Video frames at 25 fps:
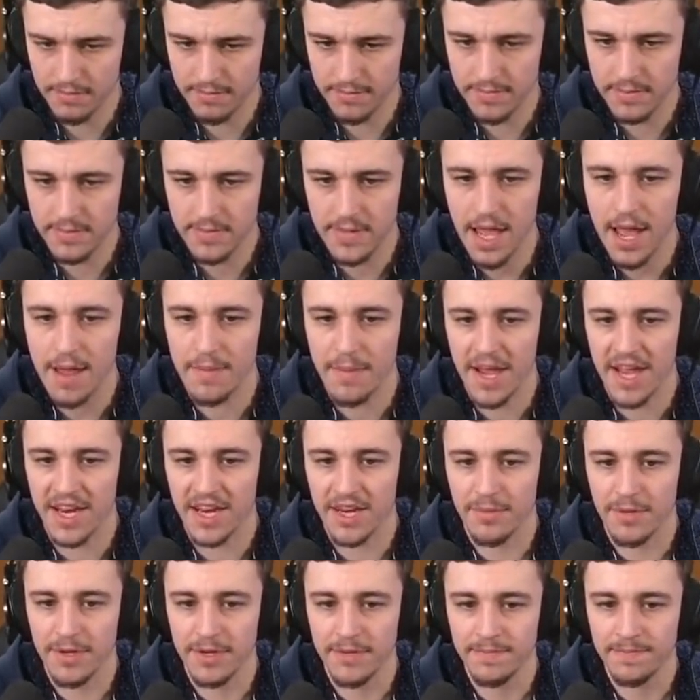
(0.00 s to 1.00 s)
Damn,
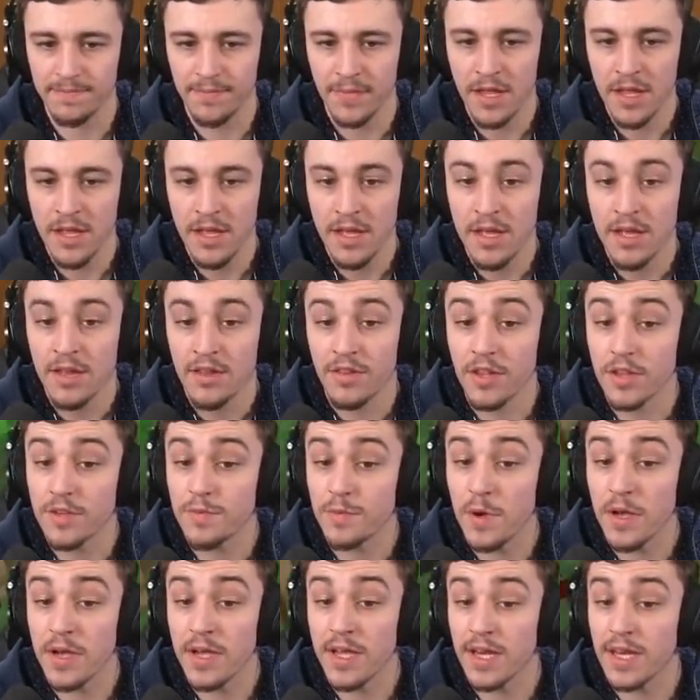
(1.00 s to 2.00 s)
Enderman. This
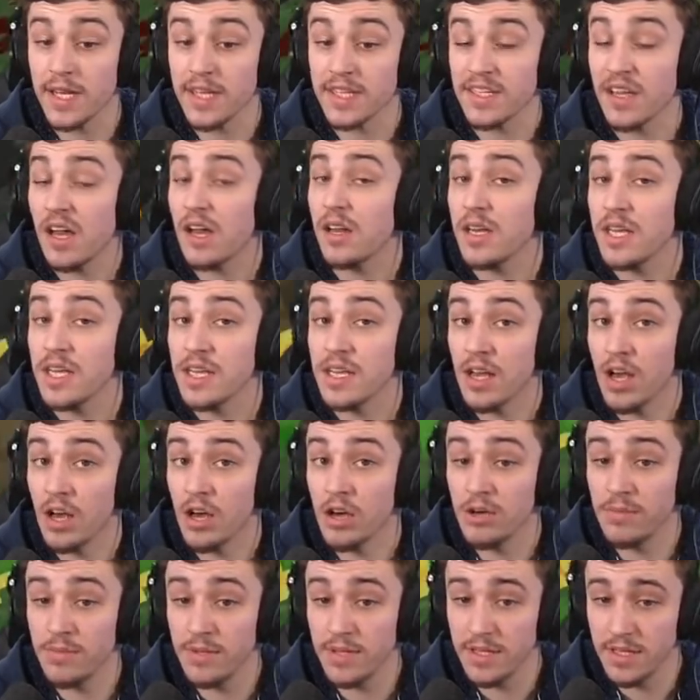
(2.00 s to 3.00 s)
one collects
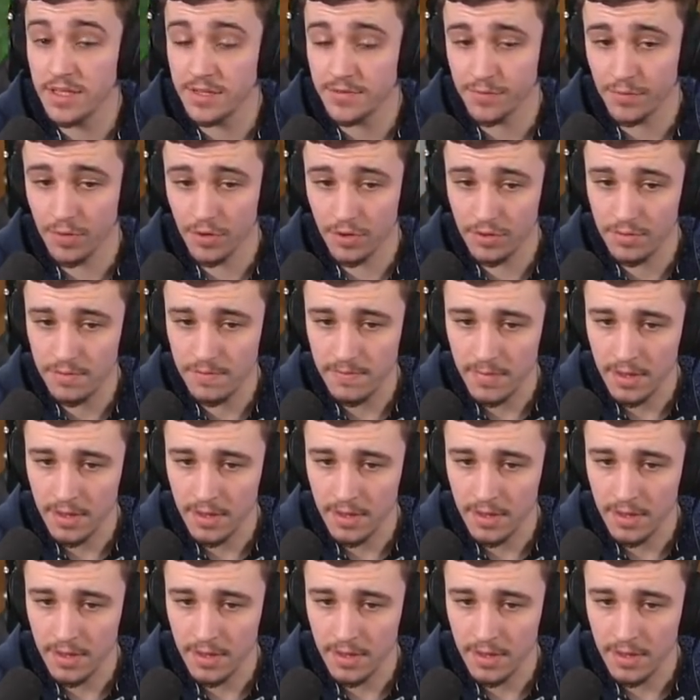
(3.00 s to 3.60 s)
honeycomb in this room.